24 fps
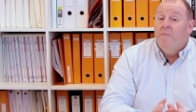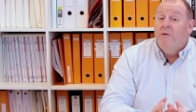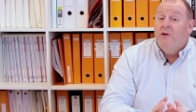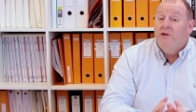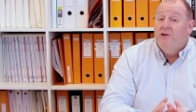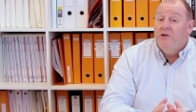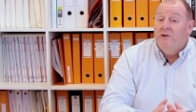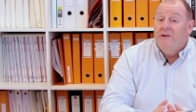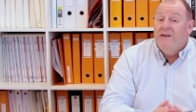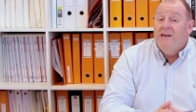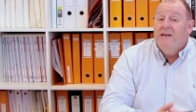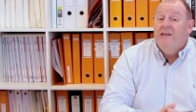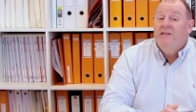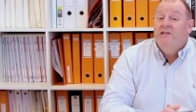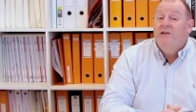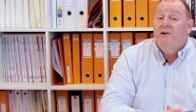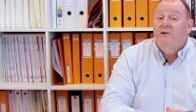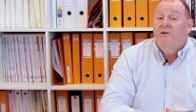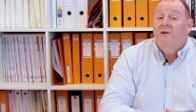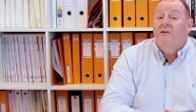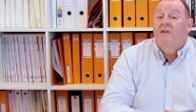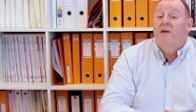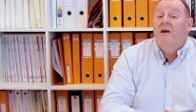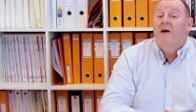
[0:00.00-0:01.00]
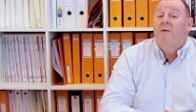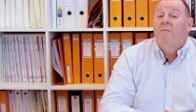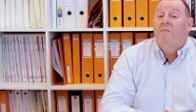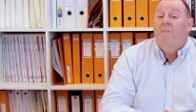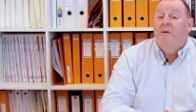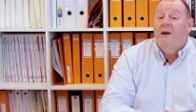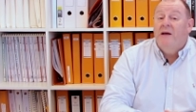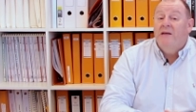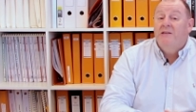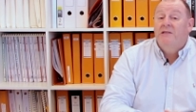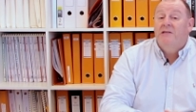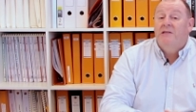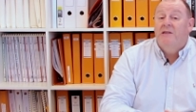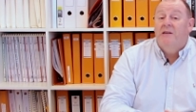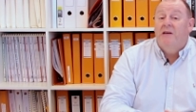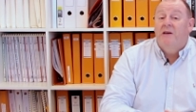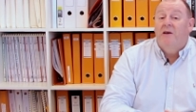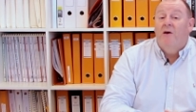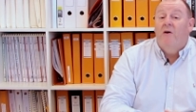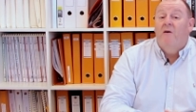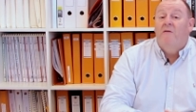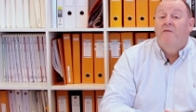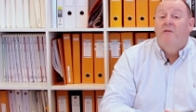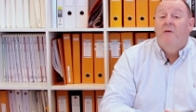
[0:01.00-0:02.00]
but you need to look at the
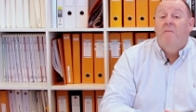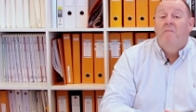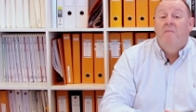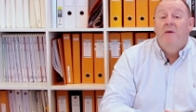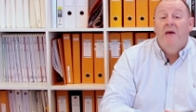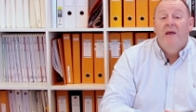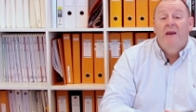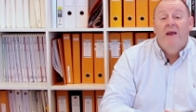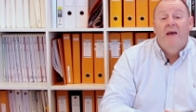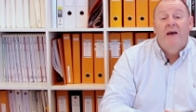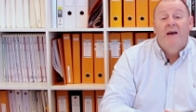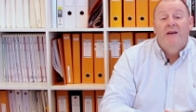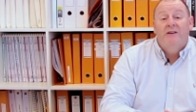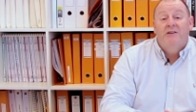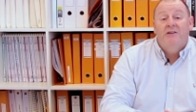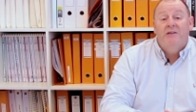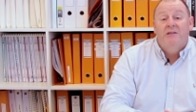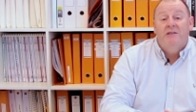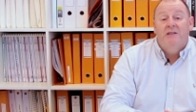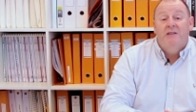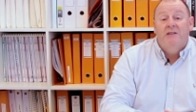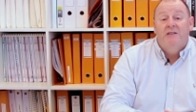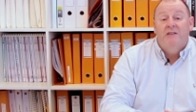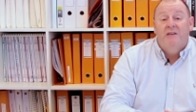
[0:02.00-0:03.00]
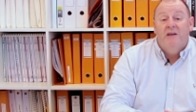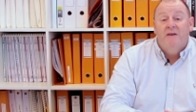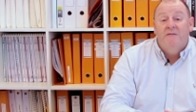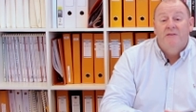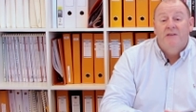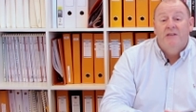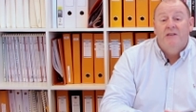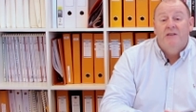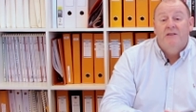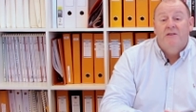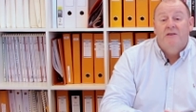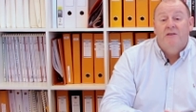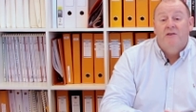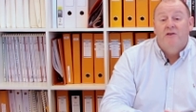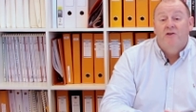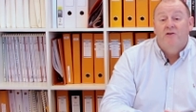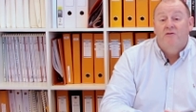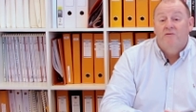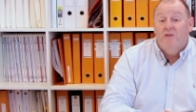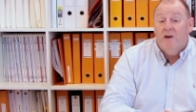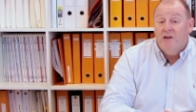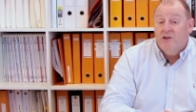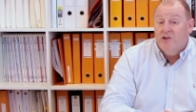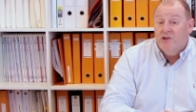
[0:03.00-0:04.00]
complexity of the media agency services and
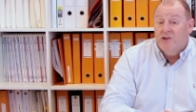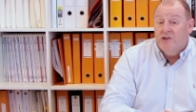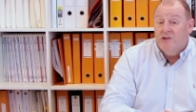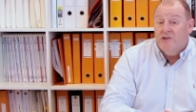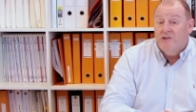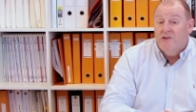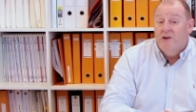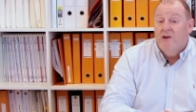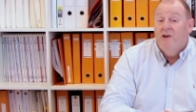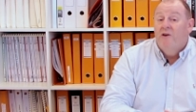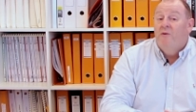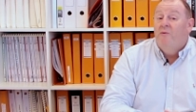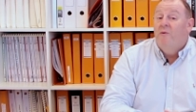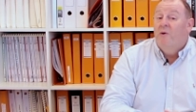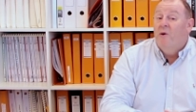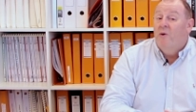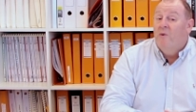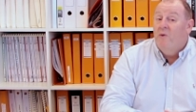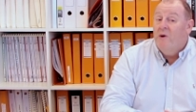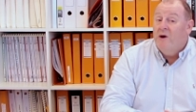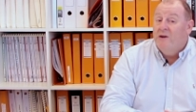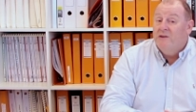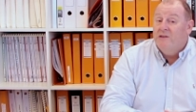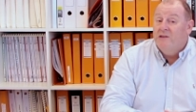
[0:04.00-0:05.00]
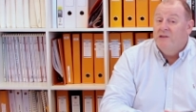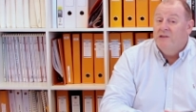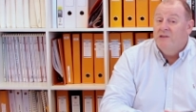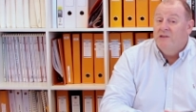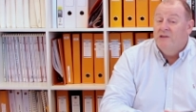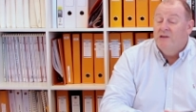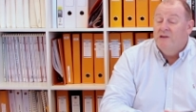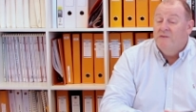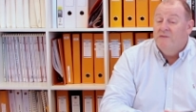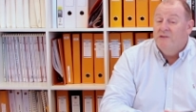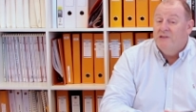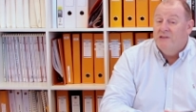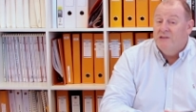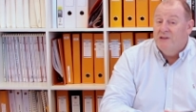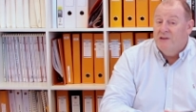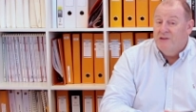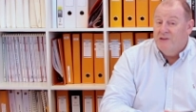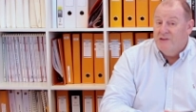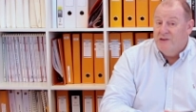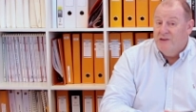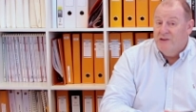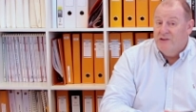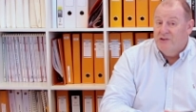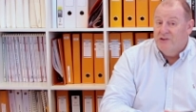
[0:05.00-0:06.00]
structures required to service
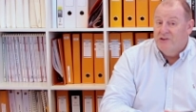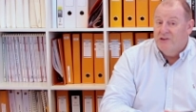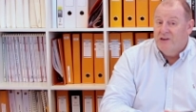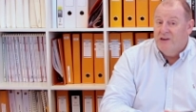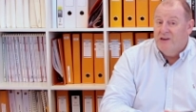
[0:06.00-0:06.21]
those large